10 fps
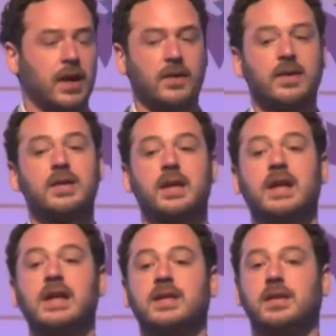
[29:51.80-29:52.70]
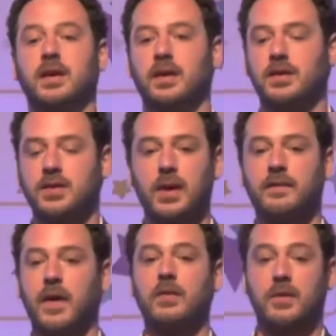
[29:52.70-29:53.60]
Yeah, and there's a need to
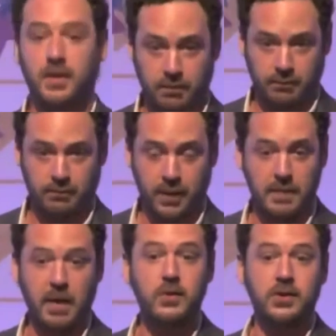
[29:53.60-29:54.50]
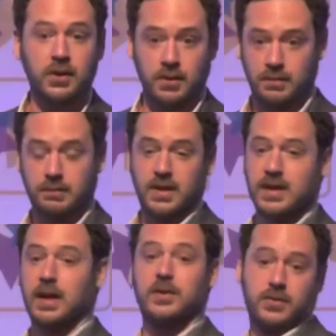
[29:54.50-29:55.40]
evoke emotion, to
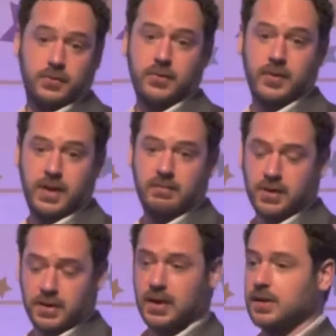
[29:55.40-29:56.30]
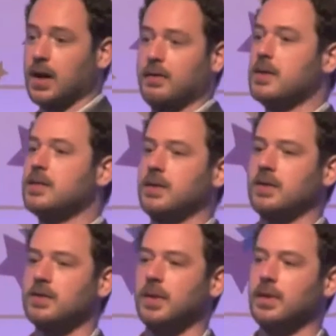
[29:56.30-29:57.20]
tell a story, just like a director
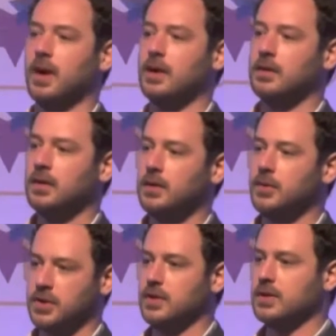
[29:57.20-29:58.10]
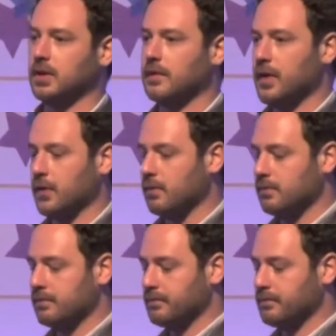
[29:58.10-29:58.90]
does when they're producing a film.